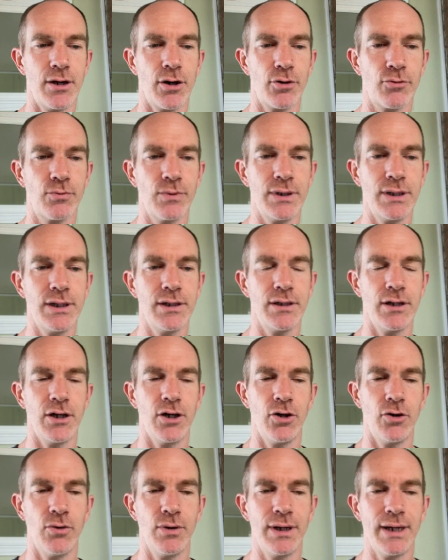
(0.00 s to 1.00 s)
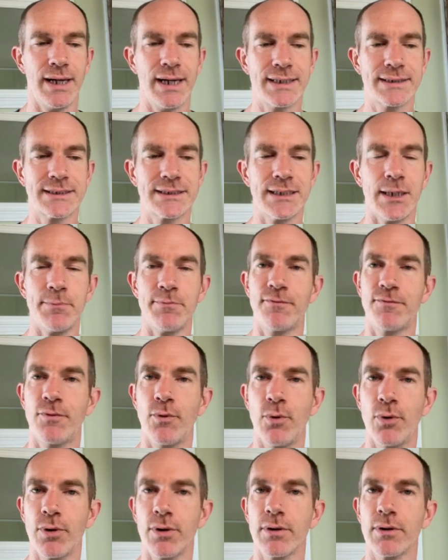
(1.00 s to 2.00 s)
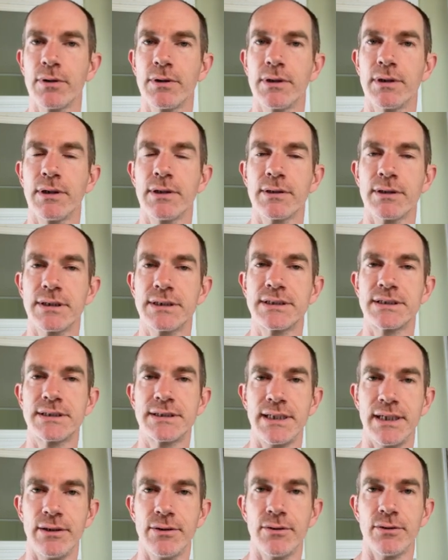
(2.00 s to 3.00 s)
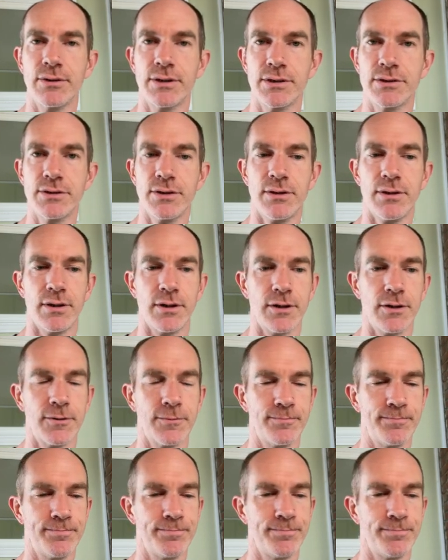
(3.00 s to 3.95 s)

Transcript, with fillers: are really low except for the steel guitar.